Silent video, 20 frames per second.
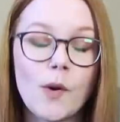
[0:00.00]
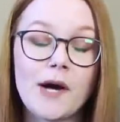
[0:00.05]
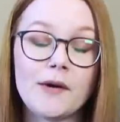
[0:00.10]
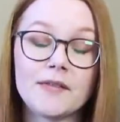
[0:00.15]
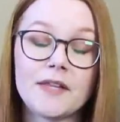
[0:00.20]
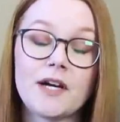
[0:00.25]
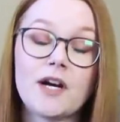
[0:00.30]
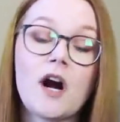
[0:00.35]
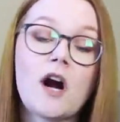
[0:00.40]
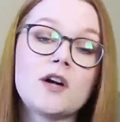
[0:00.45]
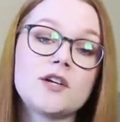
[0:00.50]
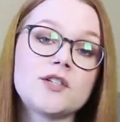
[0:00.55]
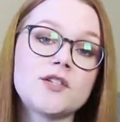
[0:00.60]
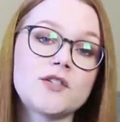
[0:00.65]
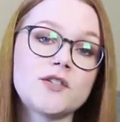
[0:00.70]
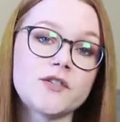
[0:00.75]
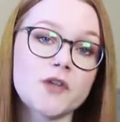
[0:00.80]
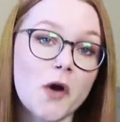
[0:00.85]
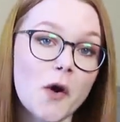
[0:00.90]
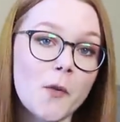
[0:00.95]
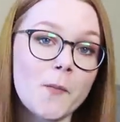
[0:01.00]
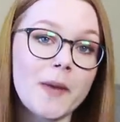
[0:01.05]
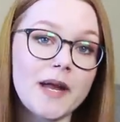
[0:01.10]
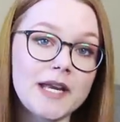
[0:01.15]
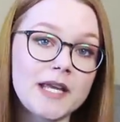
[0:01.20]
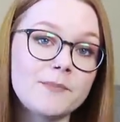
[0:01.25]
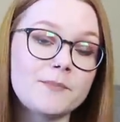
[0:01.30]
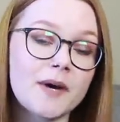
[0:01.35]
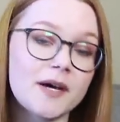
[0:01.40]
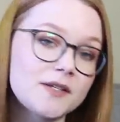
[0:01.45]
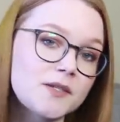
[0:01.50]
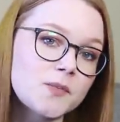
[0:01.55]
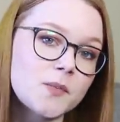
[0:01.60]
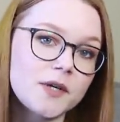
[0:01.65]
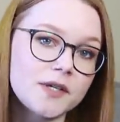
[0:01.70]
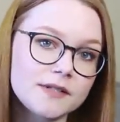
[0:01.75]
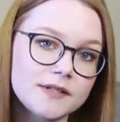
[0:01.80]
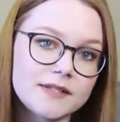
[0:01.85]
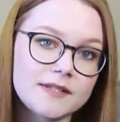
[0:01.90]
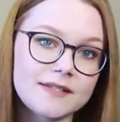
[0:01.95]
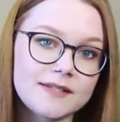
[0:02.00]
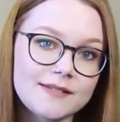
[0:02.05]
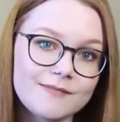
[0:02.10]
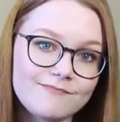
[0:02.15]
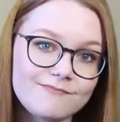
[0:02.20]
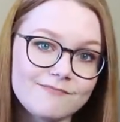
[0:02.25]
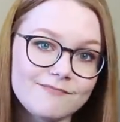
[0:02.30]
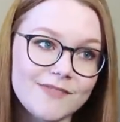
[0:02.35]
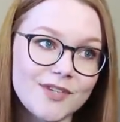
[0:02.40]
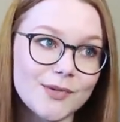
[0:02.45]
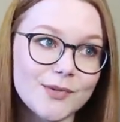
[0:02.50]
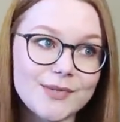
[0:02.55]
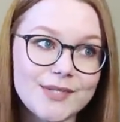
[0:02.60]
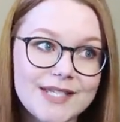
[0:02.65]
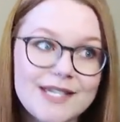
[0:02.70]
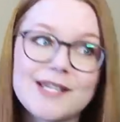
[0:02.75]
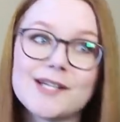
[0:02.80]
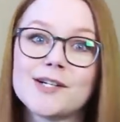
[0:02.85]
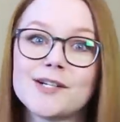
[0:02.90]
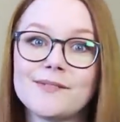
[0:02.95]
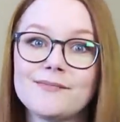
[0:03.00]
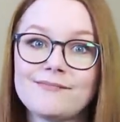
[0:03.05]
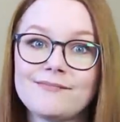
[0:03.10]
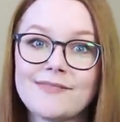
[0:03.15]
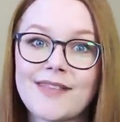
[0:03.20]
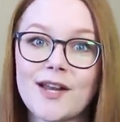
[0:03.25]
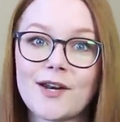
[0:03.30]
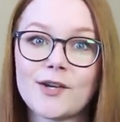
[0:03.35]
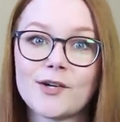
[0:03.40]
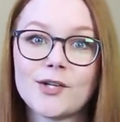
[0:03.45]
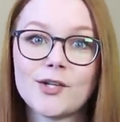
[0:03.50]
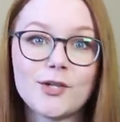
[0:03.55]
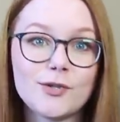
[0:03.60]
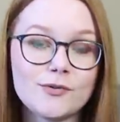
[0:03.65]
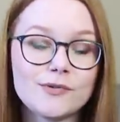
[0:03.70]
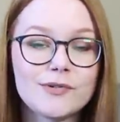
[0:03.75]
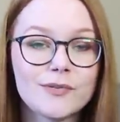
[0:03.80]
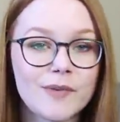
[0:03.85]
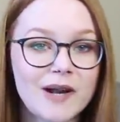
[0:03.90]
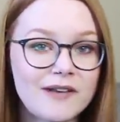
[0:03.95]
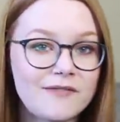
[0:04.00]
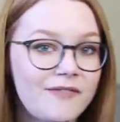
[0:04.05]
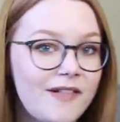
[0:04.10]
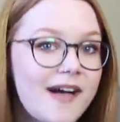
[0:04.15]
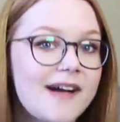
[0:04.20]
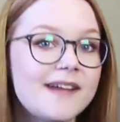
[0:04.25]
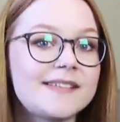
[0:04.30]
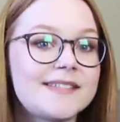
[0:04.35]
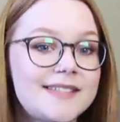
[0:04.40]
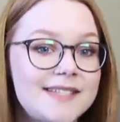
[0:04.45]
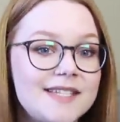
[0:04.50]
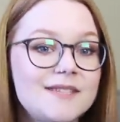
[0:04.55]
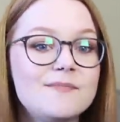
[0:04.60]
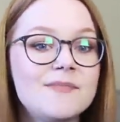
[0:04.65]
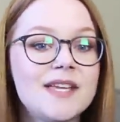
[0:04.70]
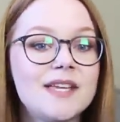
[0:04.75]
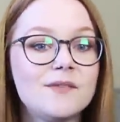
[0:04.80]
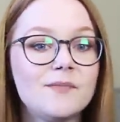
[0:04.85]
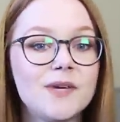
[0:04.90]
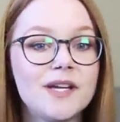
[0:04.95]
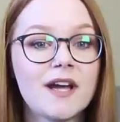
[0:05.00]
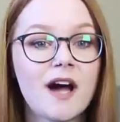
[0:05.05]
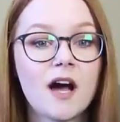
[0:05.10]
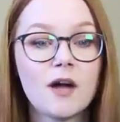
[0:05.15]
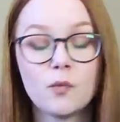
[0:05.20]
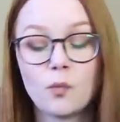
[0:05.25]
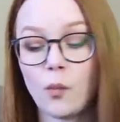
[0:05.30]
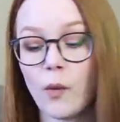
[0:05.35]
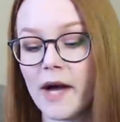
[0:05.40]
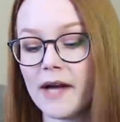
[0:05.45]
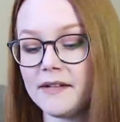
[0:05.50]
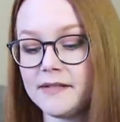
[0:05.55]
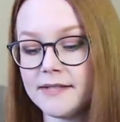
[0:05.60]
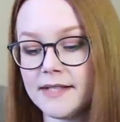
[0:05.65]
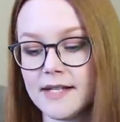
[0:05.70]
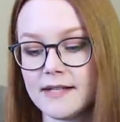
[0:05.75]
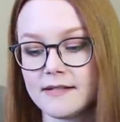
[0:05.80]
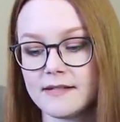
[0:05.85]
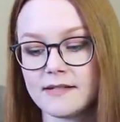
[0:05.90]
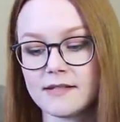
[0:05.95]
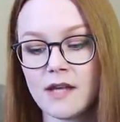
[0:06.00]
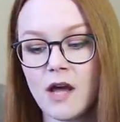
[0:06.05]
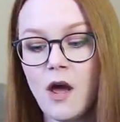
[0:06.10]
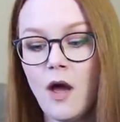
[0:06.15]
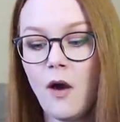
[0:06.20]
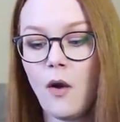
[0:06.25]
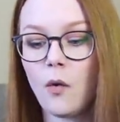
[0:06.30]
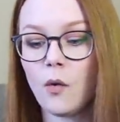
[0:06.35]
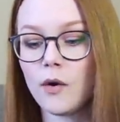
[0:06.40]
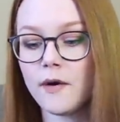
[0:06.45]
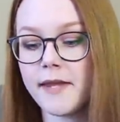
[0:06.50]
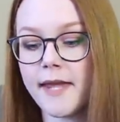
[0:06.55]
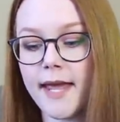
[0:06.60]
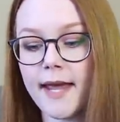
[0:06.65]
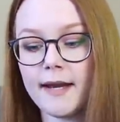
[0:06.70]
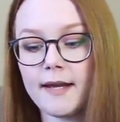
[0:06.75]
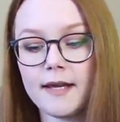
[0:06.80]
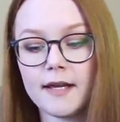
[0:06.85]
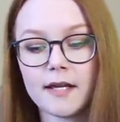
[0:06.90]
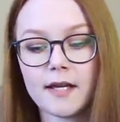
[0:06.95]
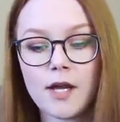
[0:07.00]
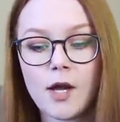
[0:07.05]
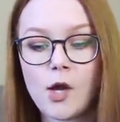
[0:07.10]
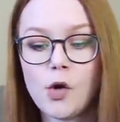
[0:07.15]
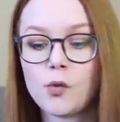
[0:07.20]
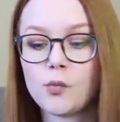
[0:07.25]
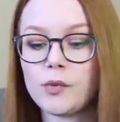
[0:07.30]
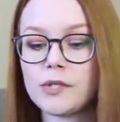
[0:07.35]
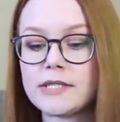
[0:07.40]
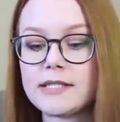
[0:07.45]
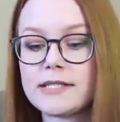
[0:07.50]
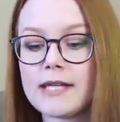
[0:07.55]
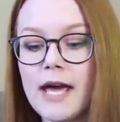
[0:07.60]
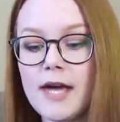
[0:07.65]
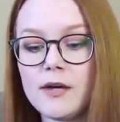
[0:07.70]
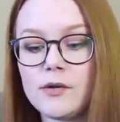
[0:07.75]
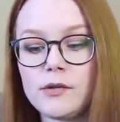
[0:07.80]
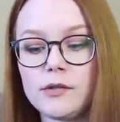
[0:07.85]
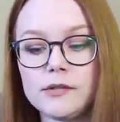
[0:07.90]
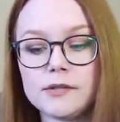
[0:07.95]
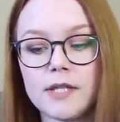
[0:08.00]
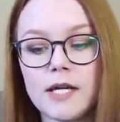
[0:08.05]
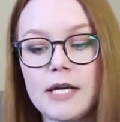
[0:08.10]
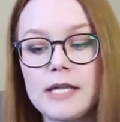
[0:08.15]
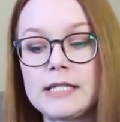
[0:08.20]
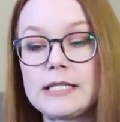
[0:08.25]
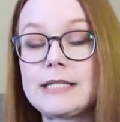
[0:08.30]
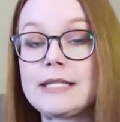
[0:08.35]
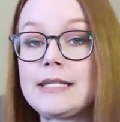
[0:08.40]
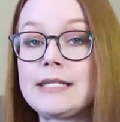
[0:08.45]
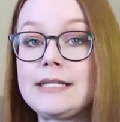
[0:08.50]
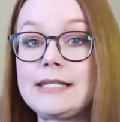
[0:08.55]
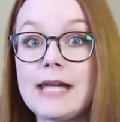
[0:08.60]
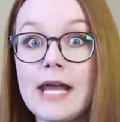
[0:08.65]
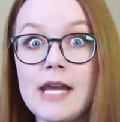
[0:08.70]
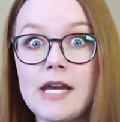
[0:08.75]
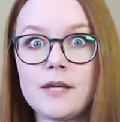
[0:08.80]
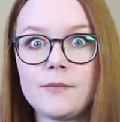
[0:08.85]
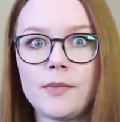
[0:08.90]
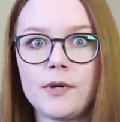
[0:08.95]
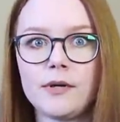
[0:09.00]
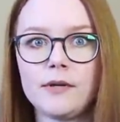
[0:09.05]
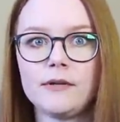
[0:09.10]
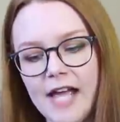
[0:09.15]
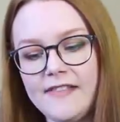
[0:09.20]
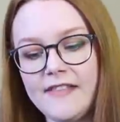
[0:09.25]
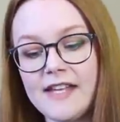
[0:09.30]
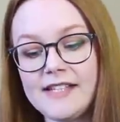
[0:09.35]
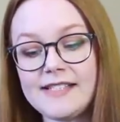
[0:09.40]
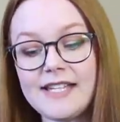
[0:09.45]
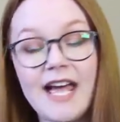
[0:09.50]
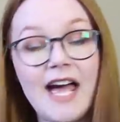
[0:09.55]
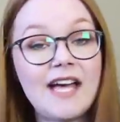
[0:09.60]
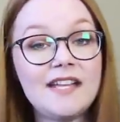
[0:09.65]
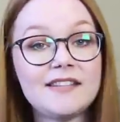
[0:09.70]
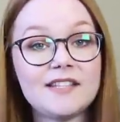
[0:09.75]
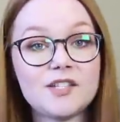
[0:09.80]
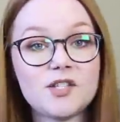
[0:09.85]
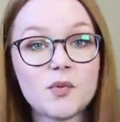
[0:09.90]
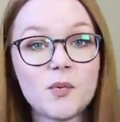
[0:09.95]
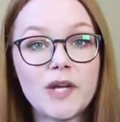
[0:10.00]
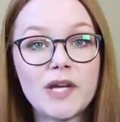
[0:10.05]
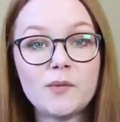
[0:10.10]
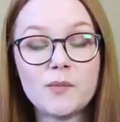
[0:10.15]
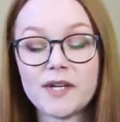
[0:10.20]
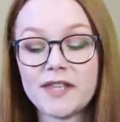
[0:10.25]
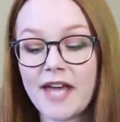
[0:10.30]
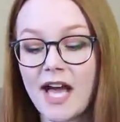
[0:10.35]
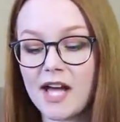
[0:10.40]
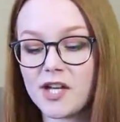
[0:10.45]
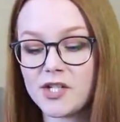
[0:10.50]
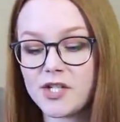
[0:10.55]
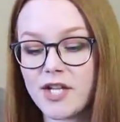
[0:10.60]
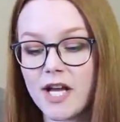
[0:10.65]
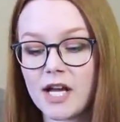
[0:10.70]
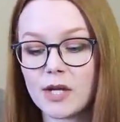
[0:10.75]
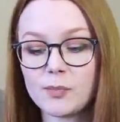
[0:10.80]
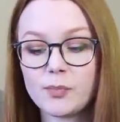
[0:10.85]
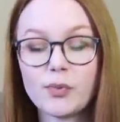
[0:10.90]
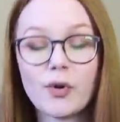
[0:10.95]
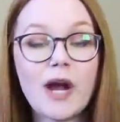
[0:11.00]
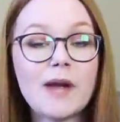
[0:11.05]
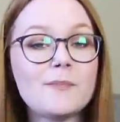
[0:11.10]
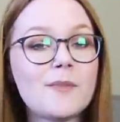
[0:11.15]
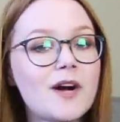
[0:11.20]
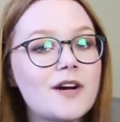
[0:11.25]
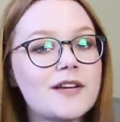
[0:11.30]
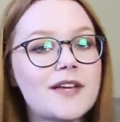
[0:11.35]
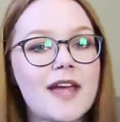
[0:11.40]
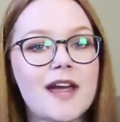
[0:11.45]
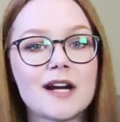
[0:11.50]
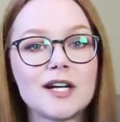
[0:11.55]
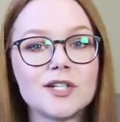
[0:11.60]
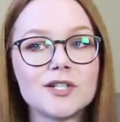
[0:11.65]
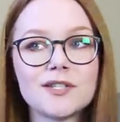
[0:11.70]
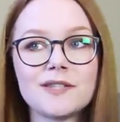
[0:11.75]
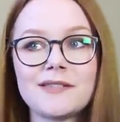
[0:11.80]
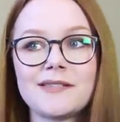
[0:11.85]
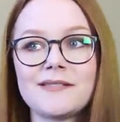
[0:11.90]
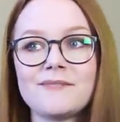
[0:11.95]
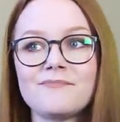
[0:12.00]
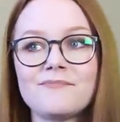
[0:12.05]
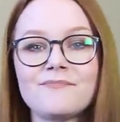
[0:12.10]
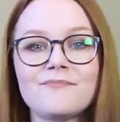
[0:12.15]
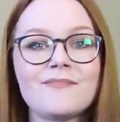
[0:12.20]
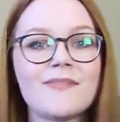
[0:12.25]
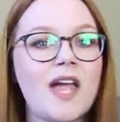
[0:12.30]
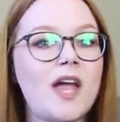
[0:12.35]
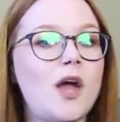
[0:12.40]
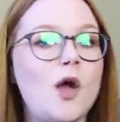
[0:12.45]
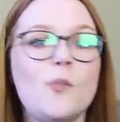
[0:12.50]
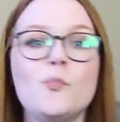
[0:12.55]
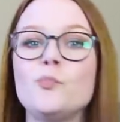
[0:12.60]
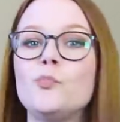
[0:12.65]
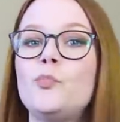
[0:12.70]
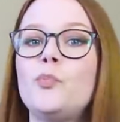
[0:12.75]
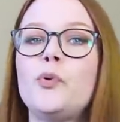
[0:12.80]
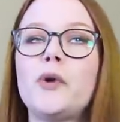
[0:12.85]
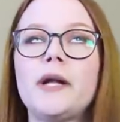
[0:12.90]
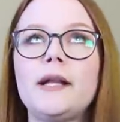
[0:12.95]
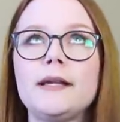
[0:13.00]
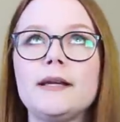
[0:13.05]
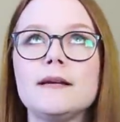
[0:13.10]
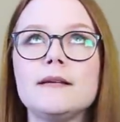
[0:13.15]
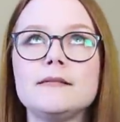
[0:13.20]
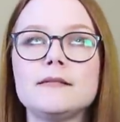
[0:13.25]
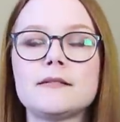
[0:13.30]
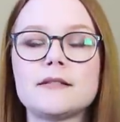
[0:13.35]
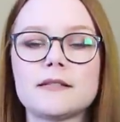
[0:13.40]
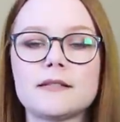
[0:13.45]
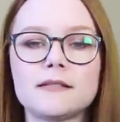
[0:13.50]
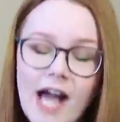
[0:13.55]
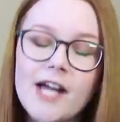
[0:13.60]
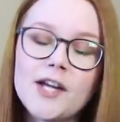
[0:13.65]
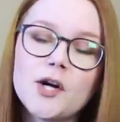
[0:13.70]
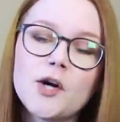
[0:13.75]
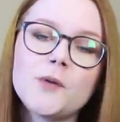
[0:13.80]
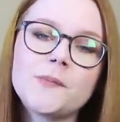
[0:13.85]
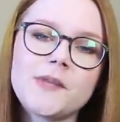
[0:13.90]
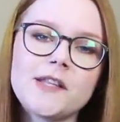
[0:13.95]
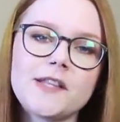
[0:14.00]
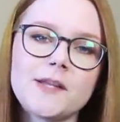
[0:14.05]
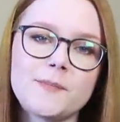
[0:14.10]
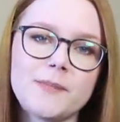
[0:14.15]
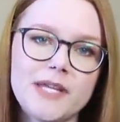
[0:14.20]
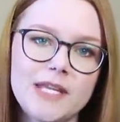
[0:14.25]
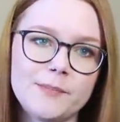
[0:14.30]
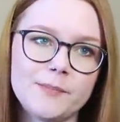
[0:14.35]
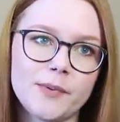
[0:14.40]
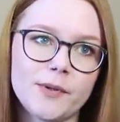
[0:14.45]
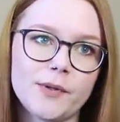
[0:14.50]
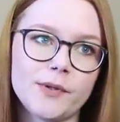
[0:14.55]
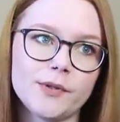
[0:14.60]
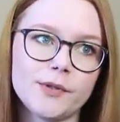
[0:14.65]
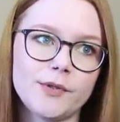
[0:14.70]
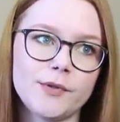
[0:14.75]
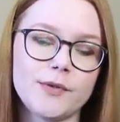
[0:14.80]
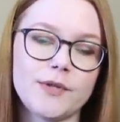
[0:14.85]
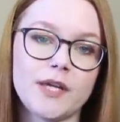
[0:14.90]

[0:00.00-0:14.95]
Wow, there are so many buzzwords used here that are huge red flags to me. We got wellness, organic, recycled, sustainable, and then to end the tweet with hashtag Primark cares. Brilliant. I hope that the people who